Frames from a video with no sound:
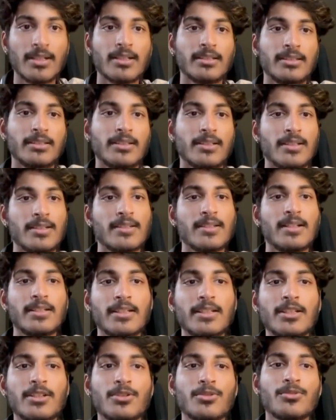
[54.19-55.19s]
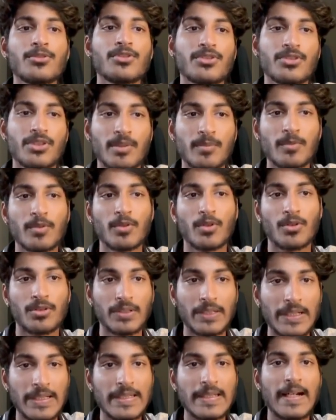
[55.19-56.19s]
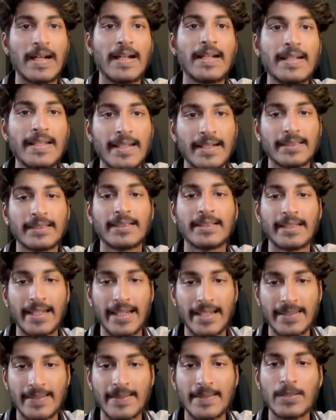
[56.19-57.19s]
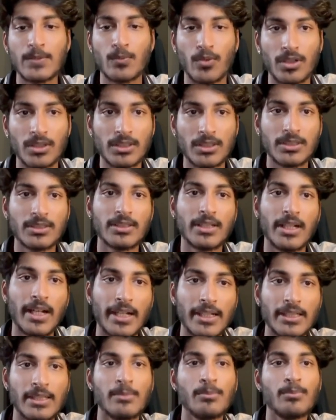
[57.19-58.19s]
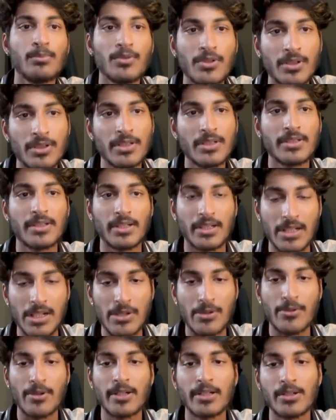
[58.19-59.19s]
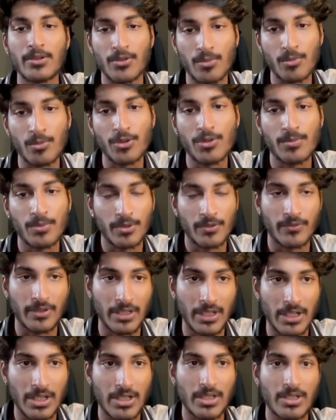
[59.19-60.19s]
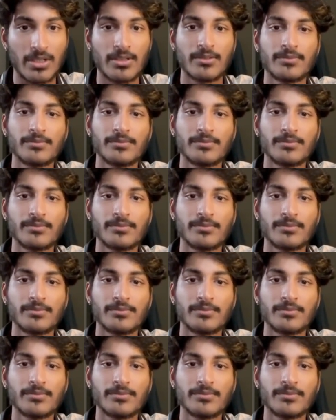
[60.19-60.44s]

the resulting crude stream contains unreacted gases, water, and impurities that require robust purification.